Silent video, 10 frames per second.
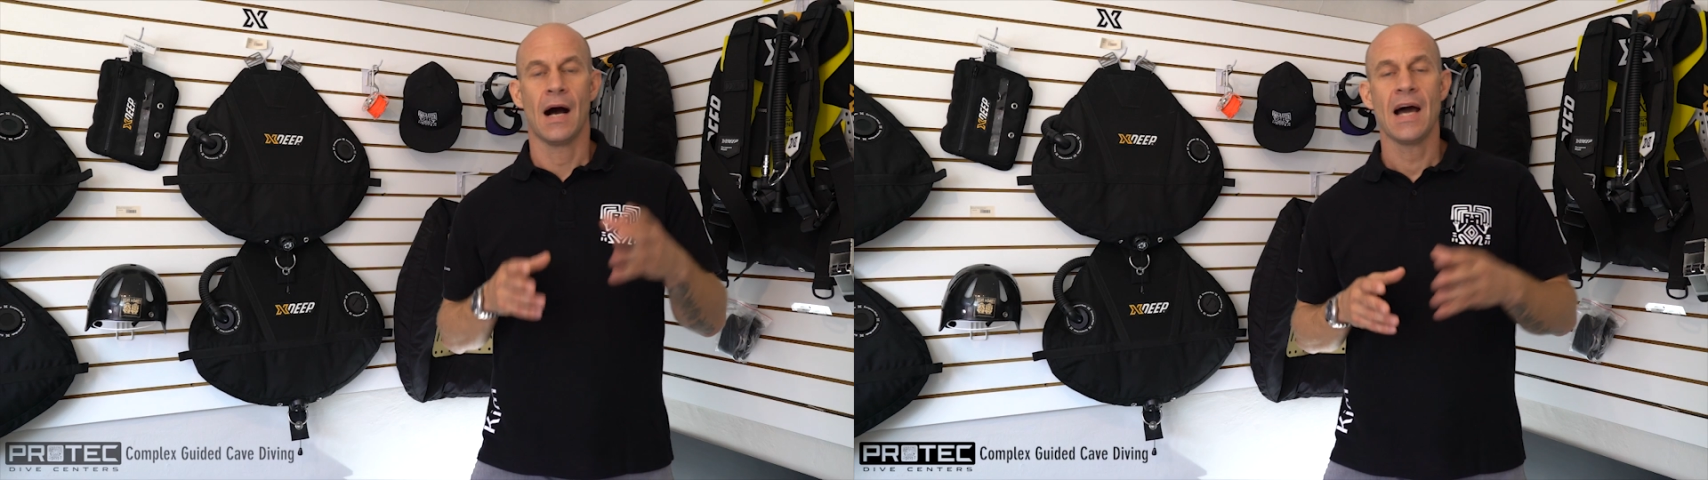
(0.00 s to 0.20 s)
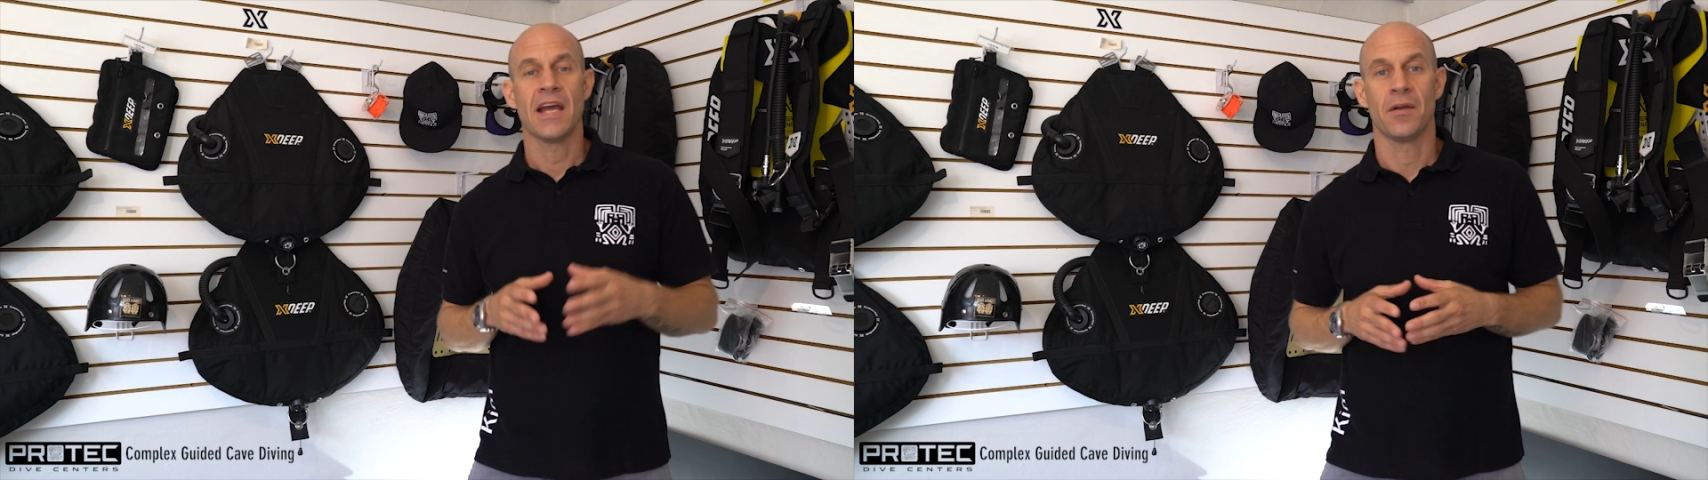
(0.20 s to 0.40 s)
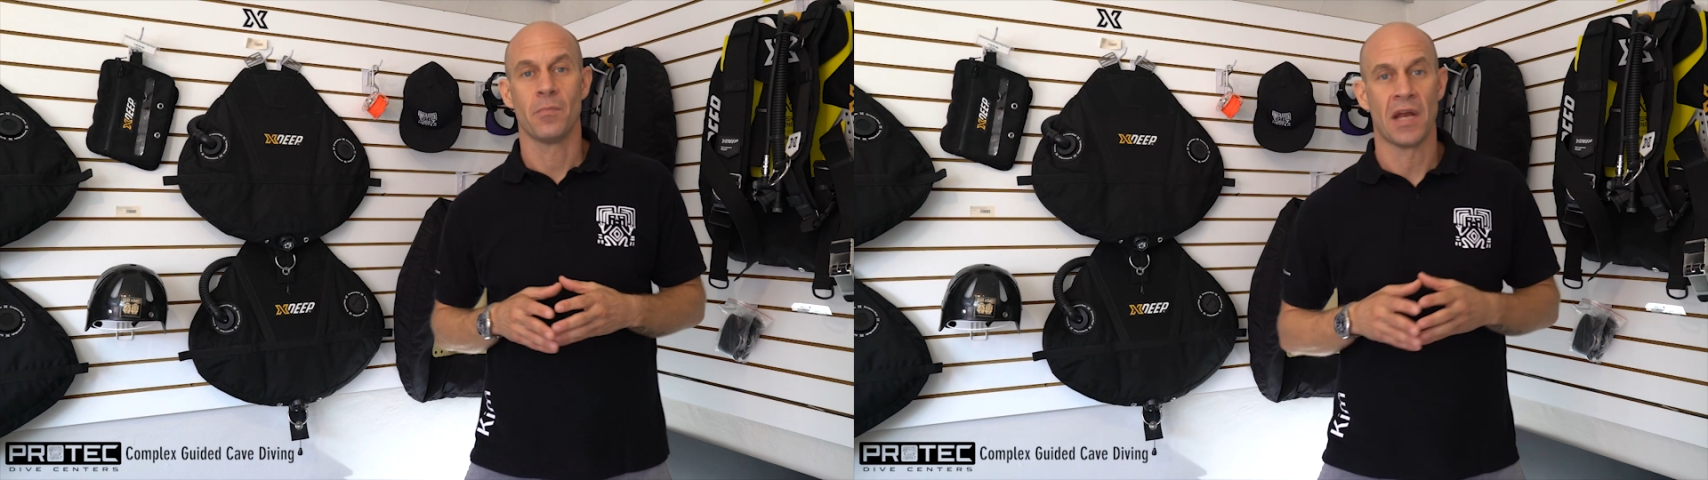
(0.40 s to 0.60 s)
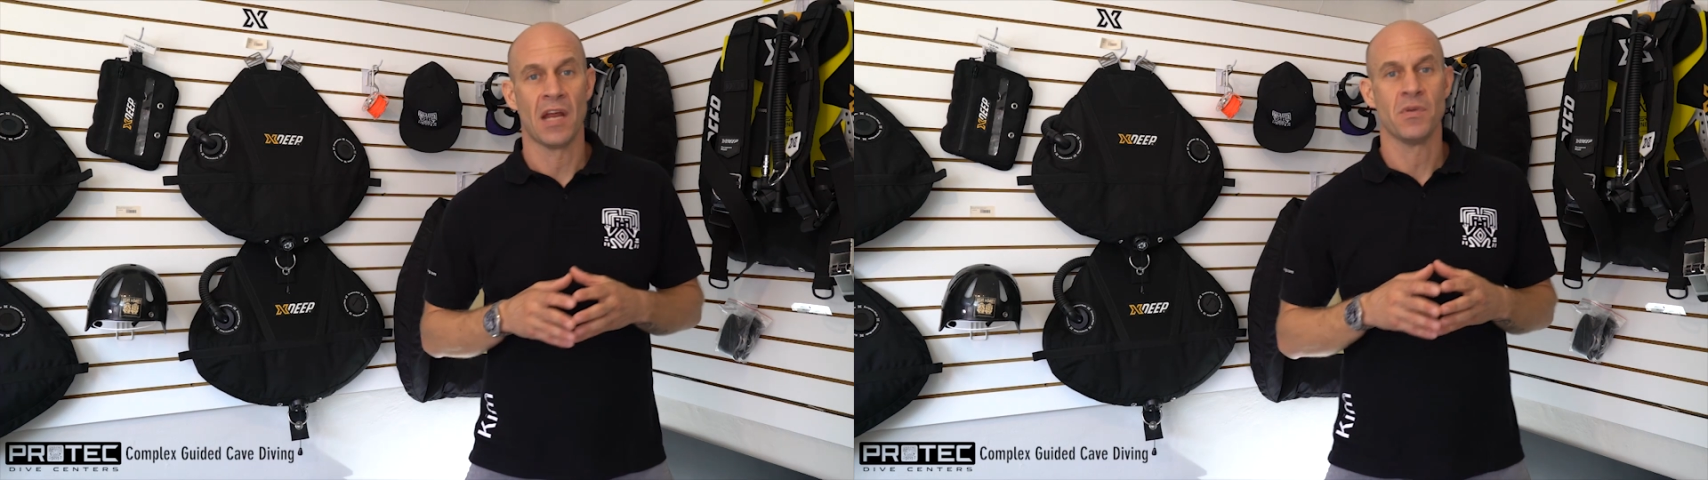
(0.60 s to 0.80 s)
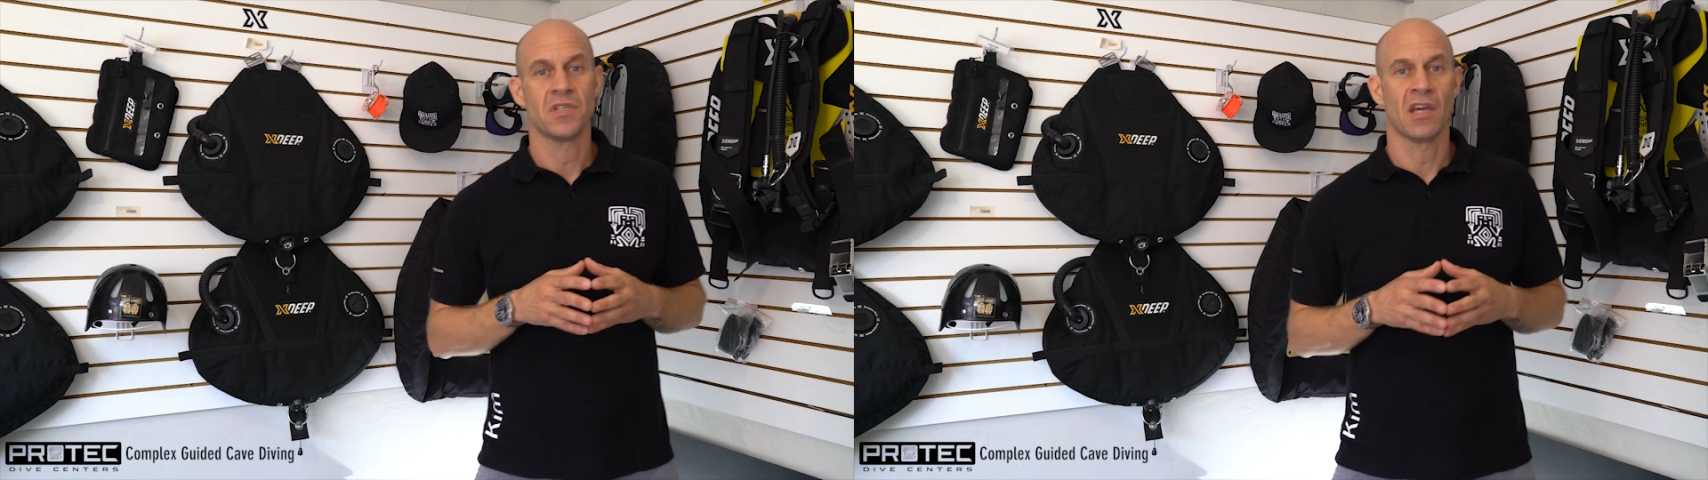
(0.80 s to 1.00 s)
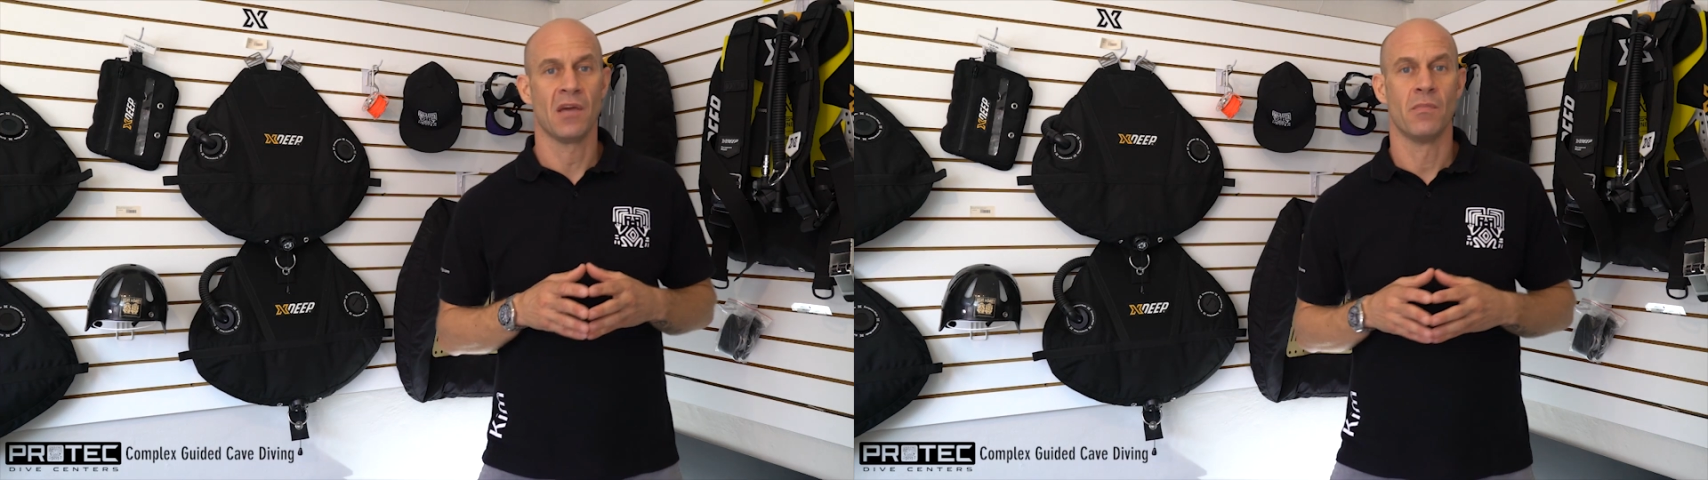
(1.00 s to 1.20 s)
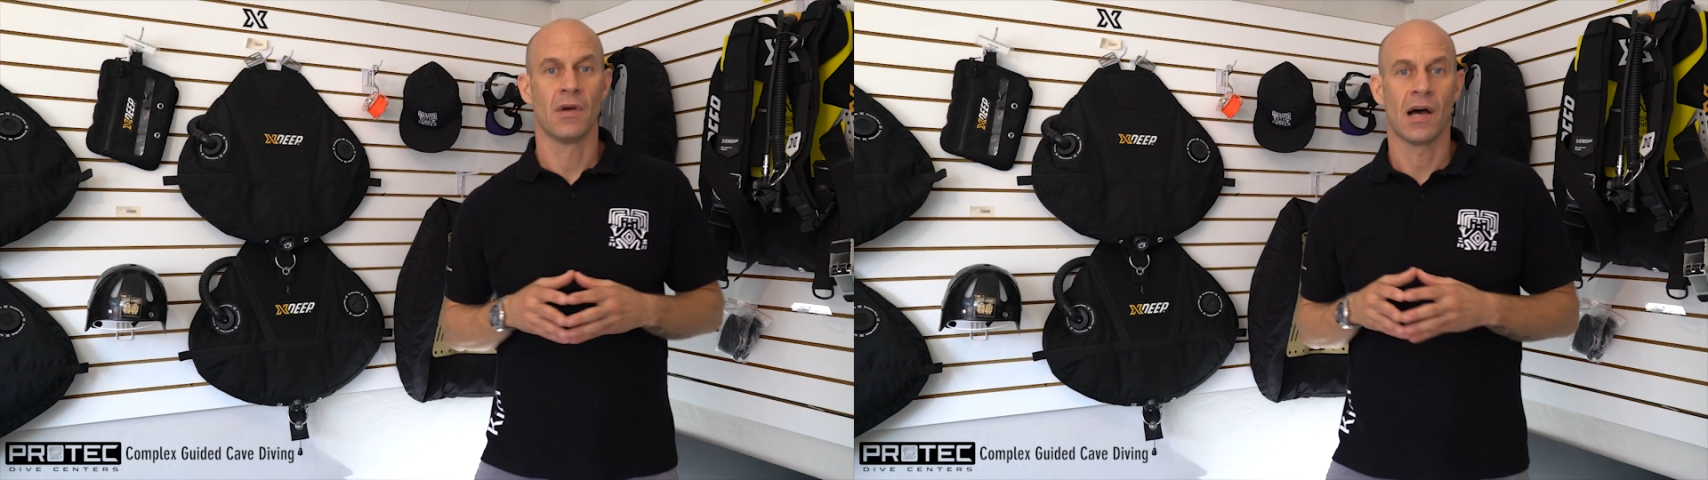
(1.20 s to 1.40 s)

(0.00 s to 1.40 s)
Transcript: Hi, my name is Kim.